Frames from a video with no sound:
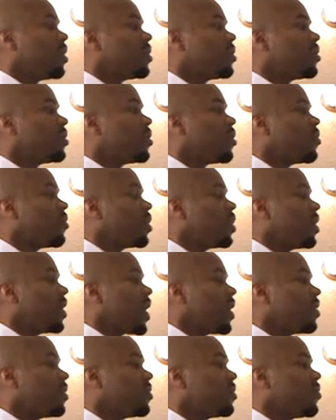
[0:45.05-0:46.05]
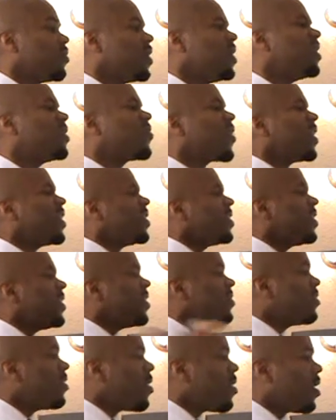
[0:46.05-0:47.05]
showed a good attitude. He's trying to
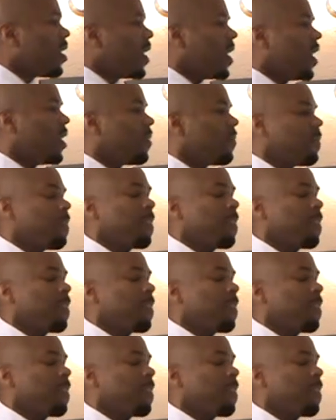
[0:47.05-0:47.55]
steal all that.